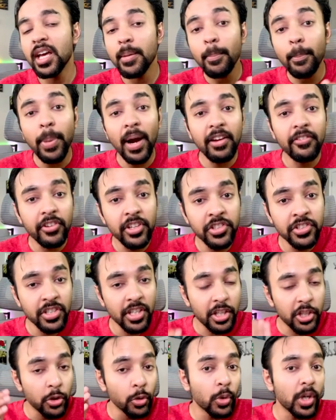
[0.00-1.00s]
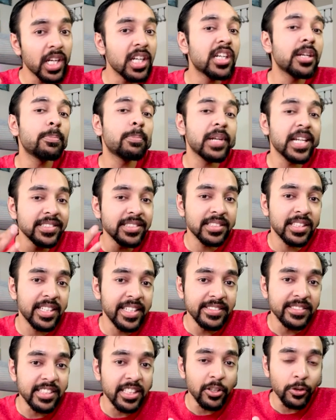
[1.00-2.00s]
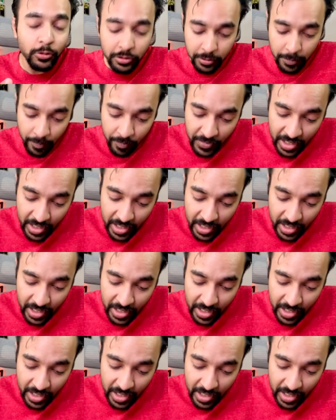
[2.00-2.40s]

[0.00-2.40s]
by which you can replace 3 zeros.